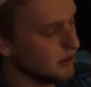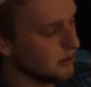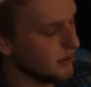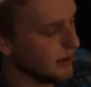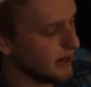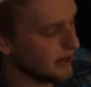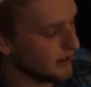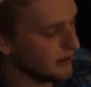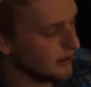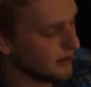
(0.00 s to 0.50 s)
Go
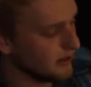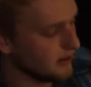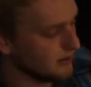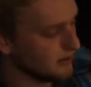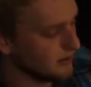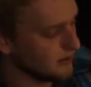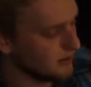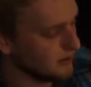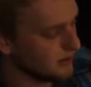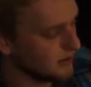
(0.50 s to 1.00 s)
back there.
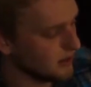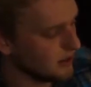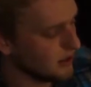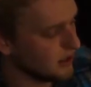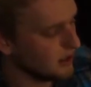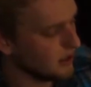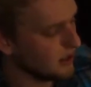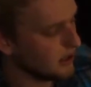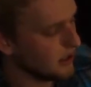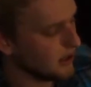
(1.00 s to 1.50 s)

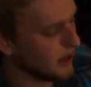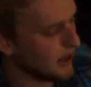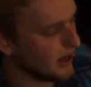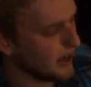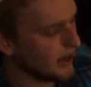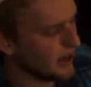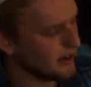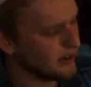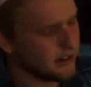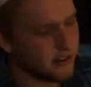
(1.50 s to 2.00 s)

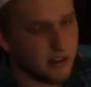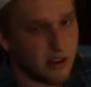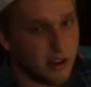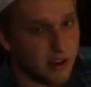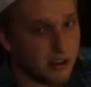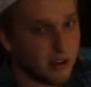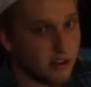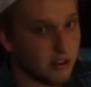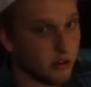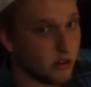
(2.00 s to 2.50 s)
And
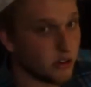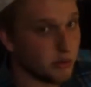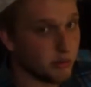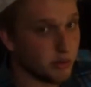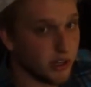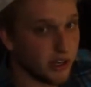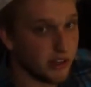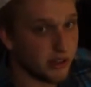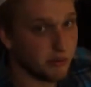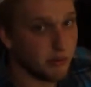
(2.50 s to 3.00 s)
you can
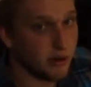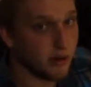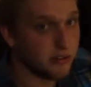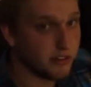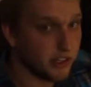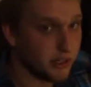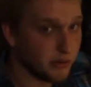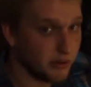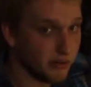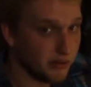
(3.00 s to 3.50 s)
play the
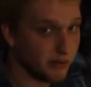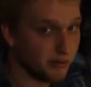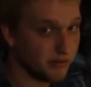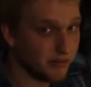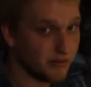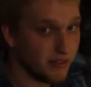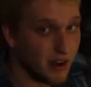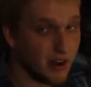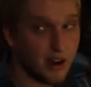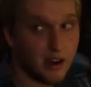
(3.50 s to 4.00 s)
modes anywhere from
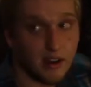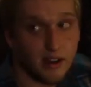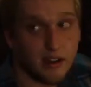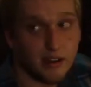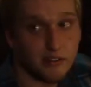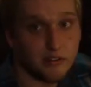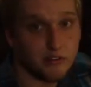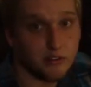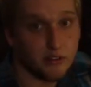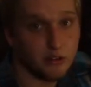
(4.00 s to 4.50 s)

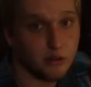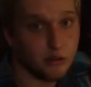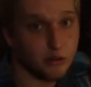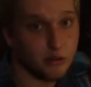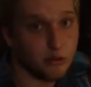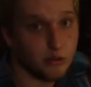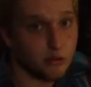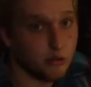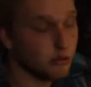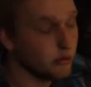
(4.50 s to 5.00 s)
five
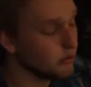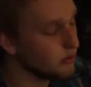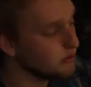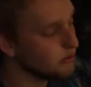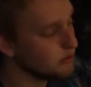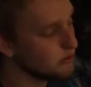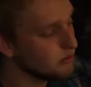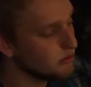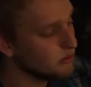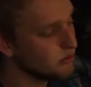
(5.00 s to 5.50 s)
to
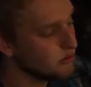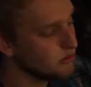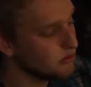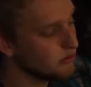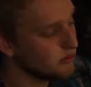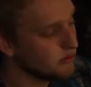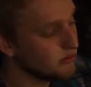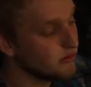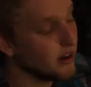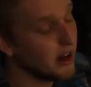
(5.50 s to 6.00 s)

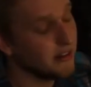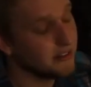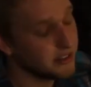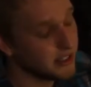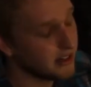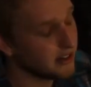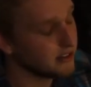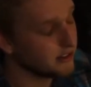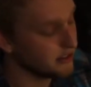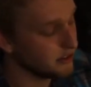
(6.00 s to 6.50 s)
five
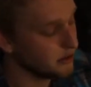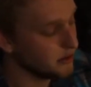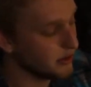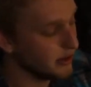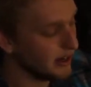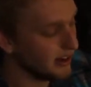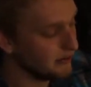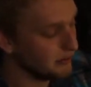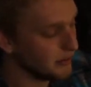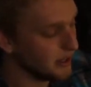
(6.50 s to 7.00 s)
seconds to two and
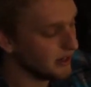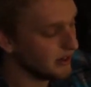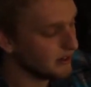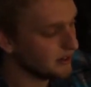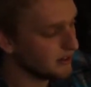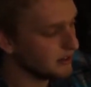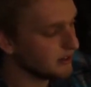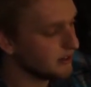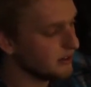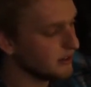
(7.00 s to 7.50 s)
a half
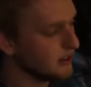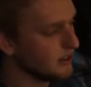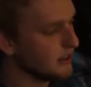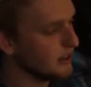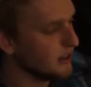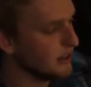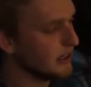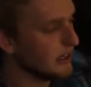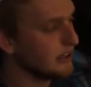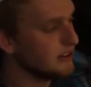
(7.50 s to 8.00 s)
minutes,
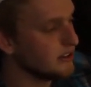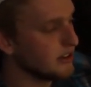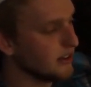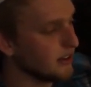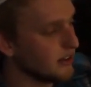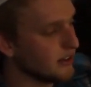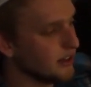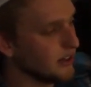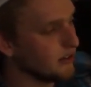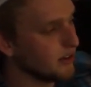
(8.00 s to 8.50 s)
each
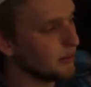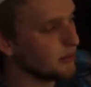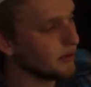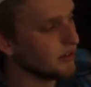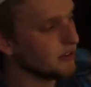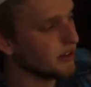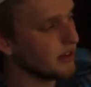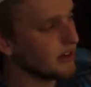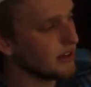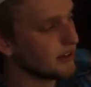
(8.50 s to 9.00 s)
LED
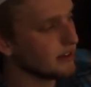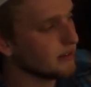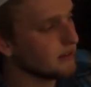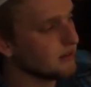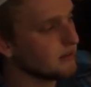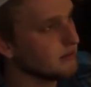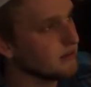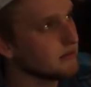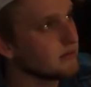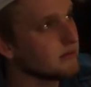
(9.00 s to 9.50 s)
representing
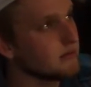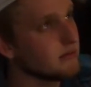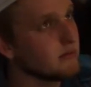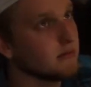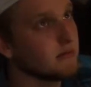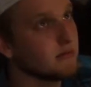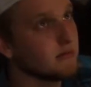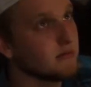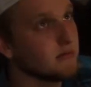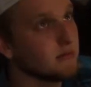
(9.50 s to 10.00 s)

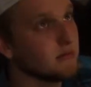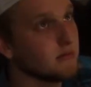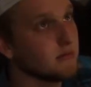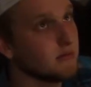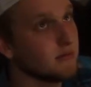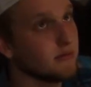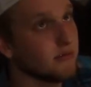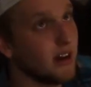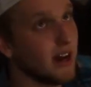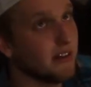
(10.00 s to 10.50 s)

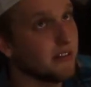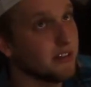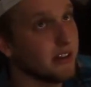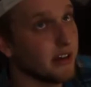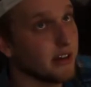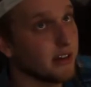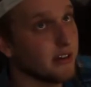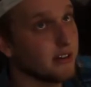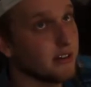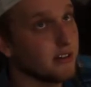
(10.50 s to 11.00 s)
five
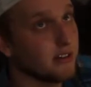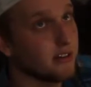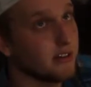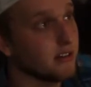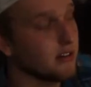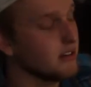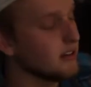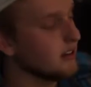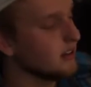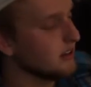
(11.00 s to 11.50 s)
seconds.
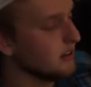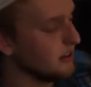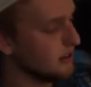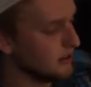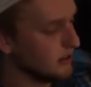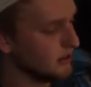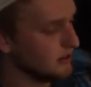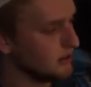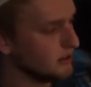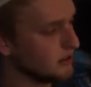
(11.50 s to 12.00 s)

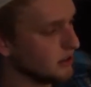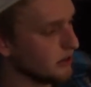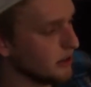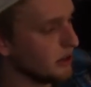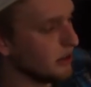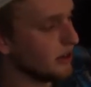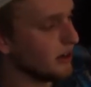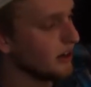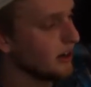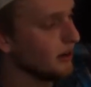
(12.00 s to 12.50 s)
So
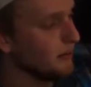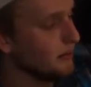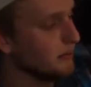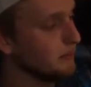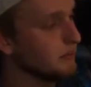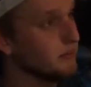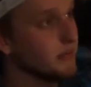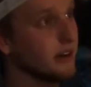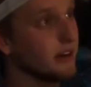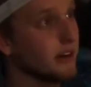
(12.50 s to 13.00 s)
here
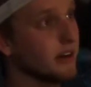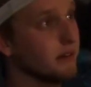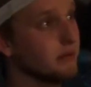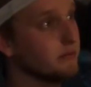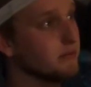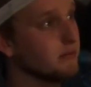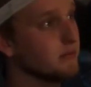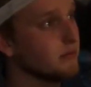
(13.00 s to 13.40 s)
um, I got